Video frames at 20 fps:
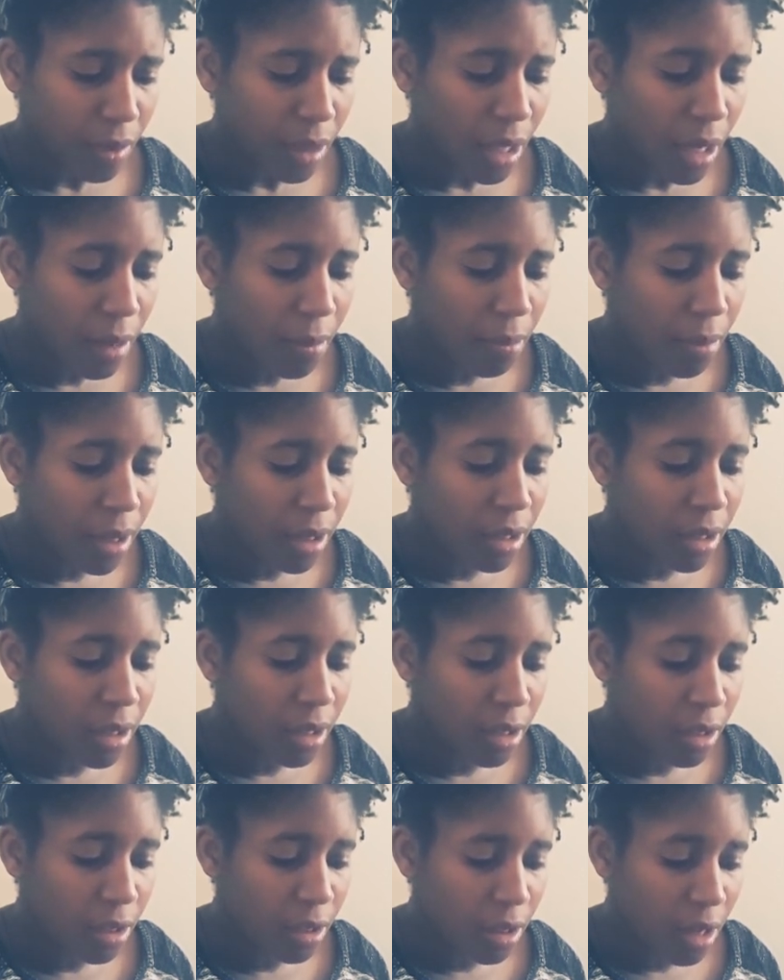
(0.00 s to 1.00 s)
But
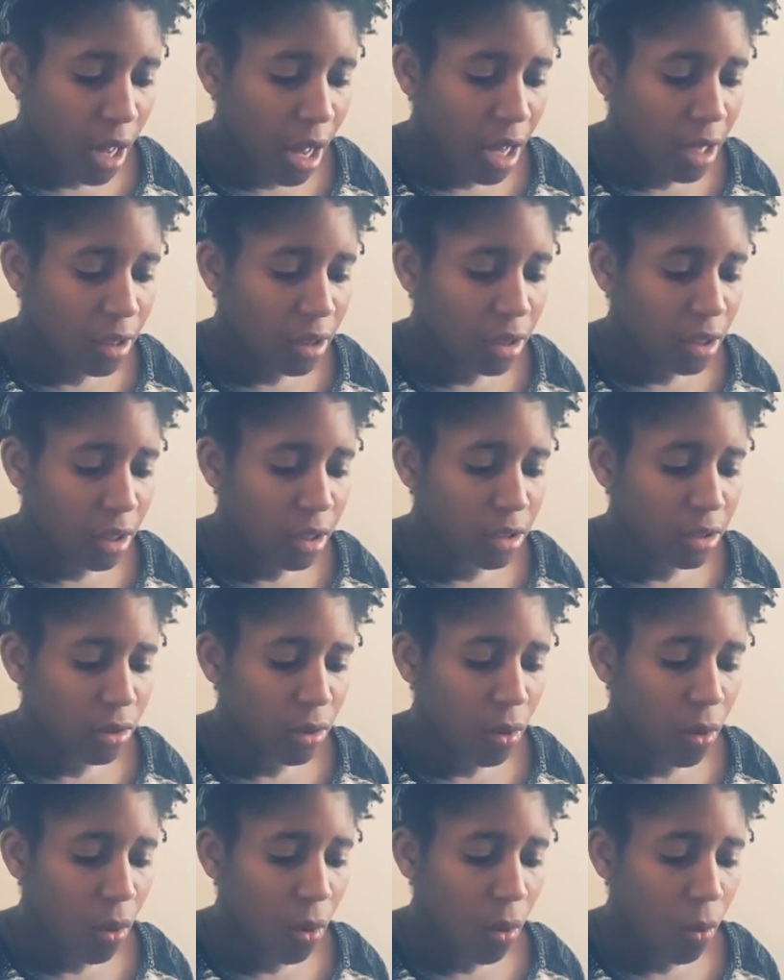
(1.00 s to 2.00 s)
not thus
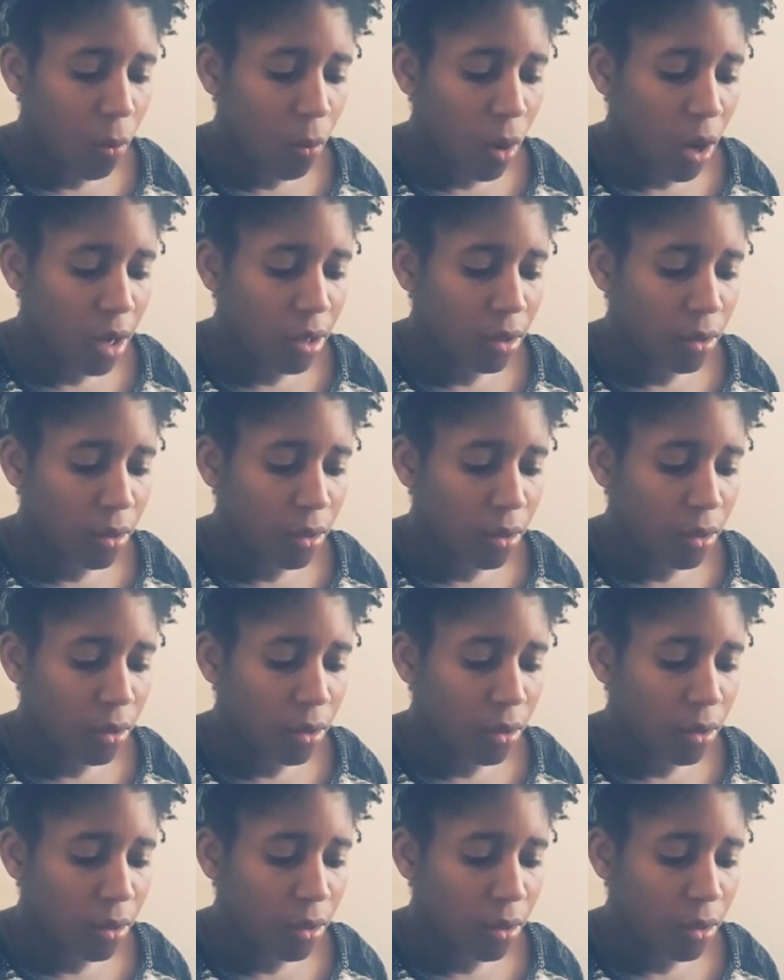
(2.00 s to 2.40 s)
one